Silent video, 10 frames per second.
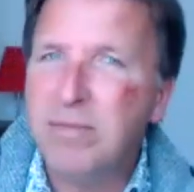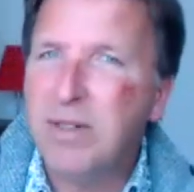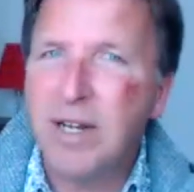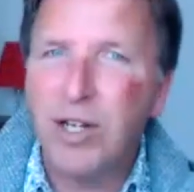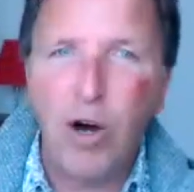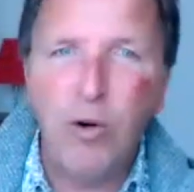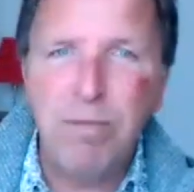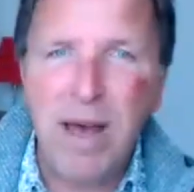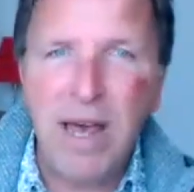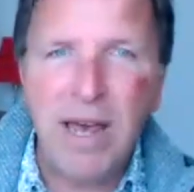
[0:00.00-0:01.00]
like an old
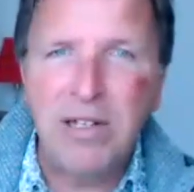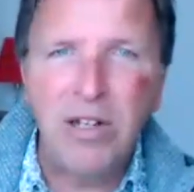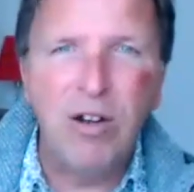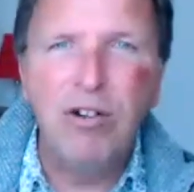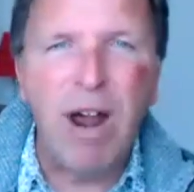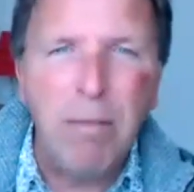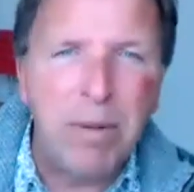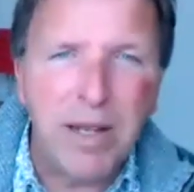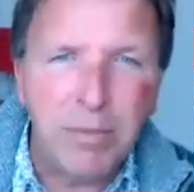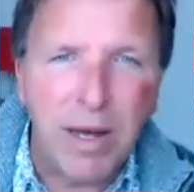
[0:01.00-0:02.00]
man, you know,
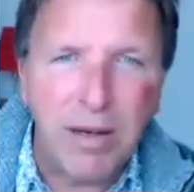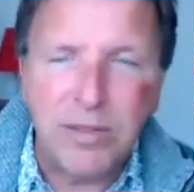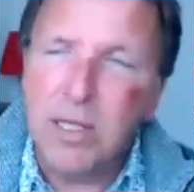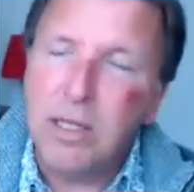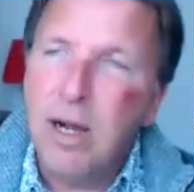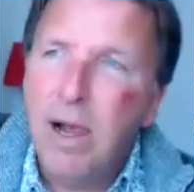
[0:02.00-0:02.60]
grumbling about it.